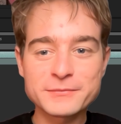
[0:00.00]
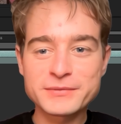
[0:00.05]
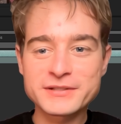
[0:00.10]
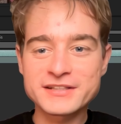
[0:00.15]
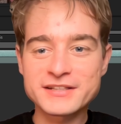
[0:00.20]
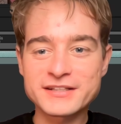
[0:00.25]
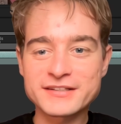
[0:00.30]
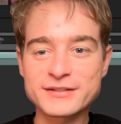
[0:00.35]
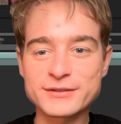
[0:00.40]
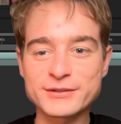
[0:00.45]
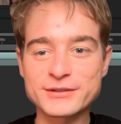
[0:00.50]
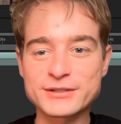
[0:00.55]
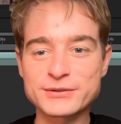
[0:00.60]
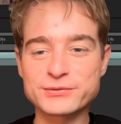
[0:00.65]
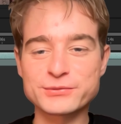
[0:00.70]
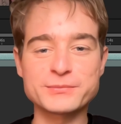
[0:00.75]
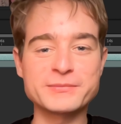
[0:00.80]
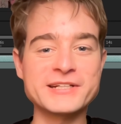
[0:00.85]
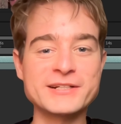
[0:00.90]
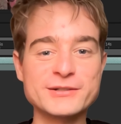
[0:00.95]
but I thought
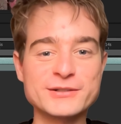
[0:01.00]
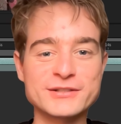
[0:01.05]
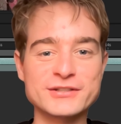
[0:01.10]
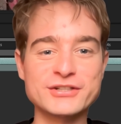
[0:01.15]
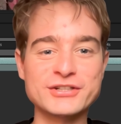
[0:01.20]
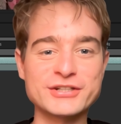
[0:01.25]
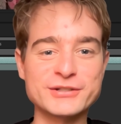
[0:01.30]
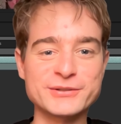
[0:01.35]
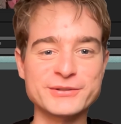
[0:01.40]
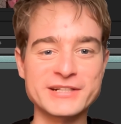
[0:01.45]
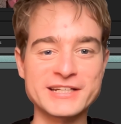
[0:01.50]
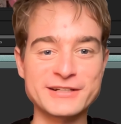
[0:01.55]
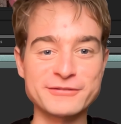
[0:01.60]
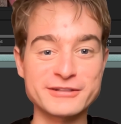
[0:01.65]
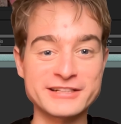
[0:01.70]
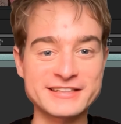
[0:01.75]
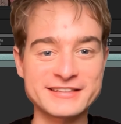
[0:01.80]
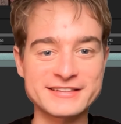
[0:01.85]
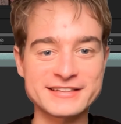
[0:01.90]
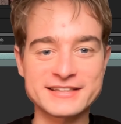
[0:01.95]
this would be good to show
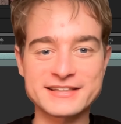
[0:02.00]
anyways,